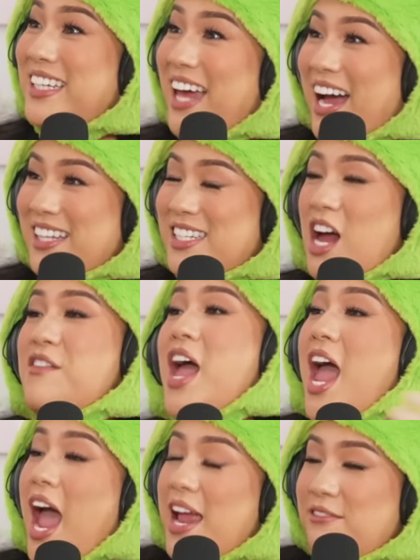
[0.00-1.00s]
that stuff.
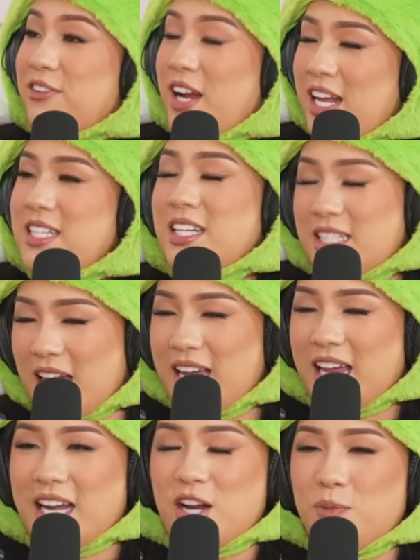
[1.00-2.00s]
And for yeah. instance,
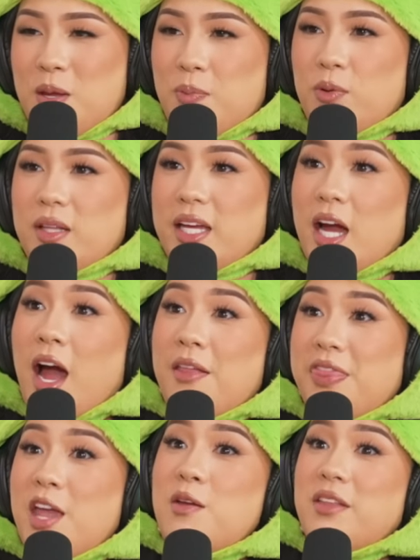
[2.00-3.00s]
again, I know people were like uh,
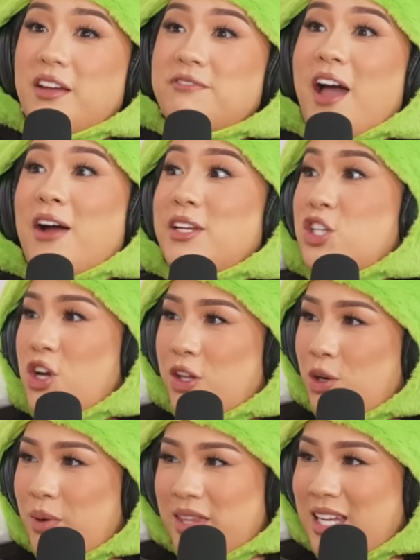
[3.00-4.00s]
they like found each
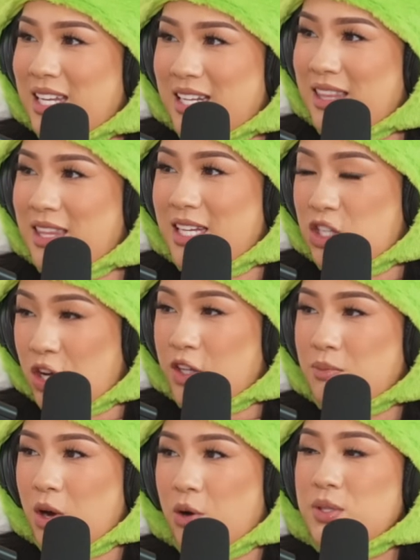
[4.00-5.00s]
other when they needed each other
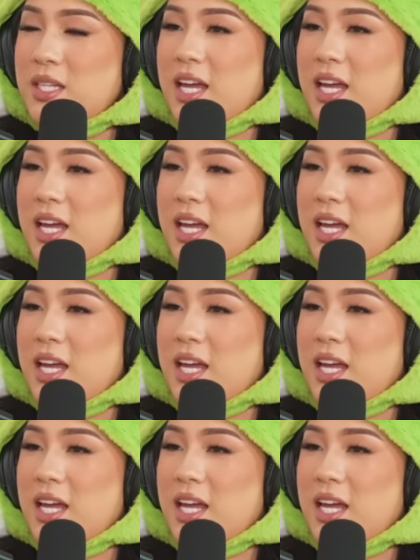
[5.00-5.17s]
most.